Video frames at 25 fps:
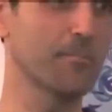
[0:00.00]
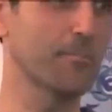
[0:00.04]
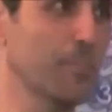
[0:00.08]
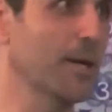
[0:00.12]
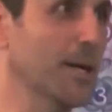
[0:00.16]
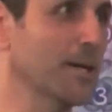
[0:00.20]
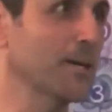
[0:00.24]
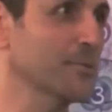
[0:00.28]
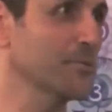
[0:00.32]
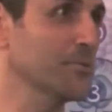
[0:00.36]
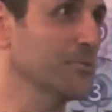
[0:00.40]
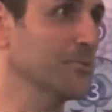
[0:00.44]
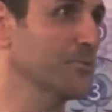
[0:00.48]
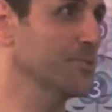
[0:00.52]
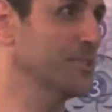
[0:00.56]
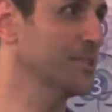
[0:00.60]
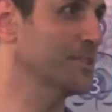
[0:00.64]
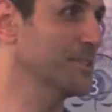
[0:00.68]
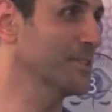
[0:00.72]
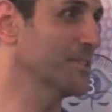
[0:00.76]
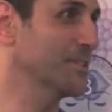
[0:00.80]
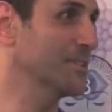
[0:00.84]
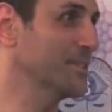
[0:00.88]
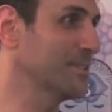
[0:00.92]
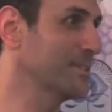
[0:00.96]
part of
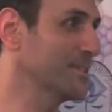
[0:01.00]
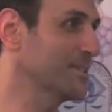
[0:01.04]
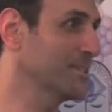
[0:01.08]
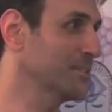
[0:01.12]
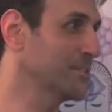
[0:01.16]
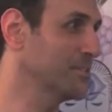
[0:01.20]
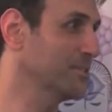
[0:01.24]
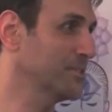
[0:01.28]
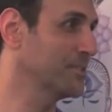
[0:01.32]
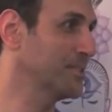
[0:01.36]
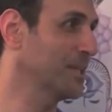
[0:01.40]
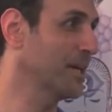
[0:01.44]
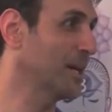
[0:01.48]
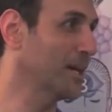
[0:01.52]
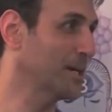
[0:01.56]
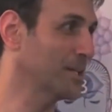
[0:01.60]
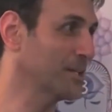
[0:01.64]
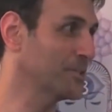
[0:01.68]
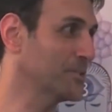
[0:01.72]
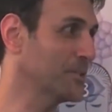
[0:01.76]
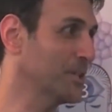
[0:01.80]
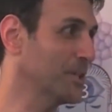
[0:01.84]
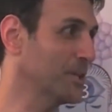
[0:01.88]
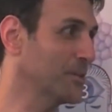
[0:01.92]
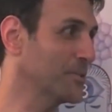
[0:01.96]
the
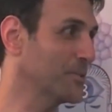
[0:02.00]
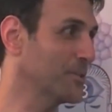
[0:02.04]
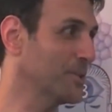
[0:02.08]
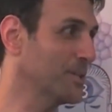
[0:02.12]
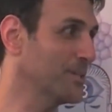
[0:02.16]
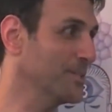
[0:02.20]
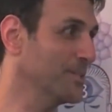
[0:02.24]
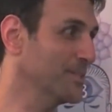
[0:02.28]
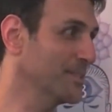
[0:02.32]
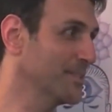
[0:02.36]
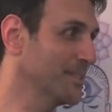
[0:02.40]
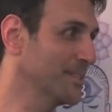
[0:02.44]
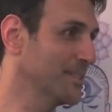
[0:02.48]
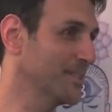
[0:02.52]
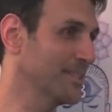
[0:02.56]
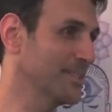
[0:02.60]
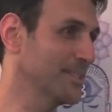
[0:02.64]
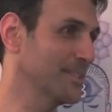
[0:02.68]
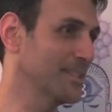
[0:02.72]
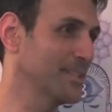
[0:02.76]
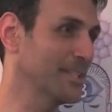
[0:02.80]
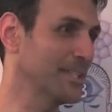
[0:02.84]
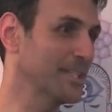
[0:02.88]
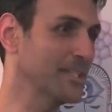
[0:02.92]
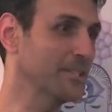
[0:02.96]
heart chakra
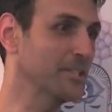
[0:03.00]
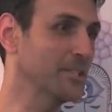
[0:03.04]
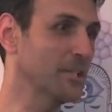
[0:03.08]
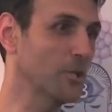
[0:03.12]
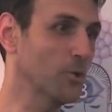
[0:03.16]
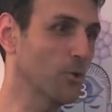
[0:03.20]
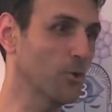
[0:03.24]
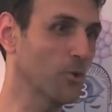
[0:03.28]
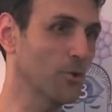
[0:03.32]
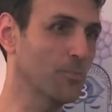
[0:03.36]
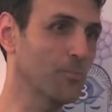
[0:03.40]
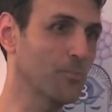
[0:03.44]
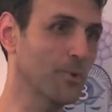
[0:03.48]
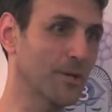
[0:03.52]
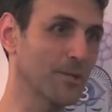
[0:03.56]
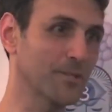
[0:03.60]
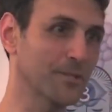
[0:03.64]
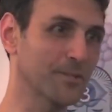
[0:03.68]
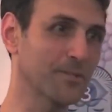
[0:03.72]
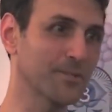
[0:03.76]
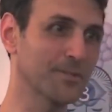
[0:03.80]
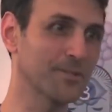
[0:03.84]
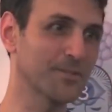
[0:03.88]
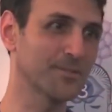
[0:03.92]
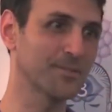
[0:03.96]
and the lower part.